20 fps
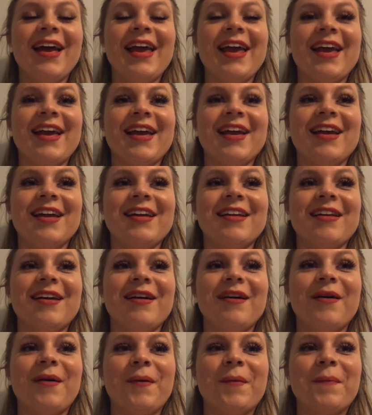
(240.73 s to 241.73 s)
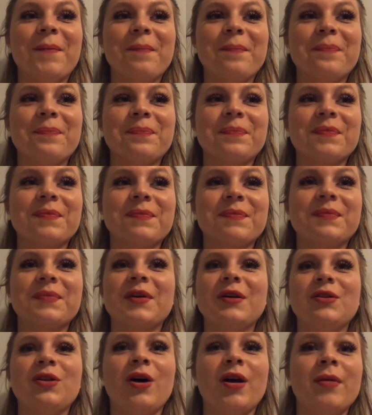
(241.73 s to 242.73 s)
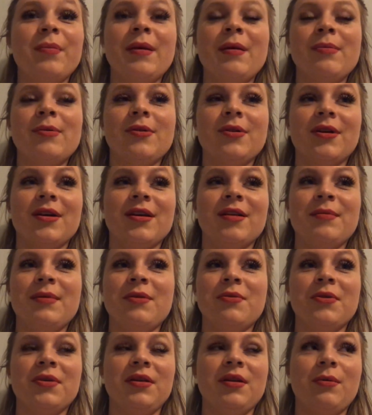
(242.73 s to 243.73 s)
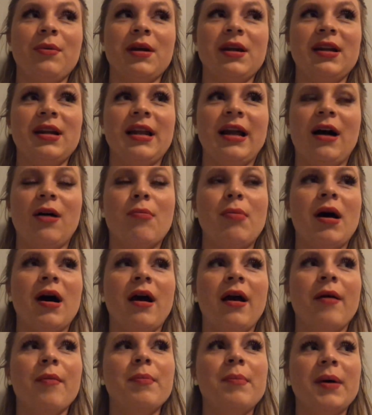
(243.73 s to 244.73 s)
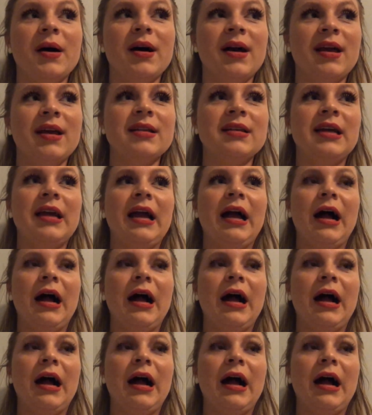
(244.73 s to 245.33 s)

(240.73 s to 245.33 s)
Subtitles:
and a lot of people are going to be really weirded out by it, but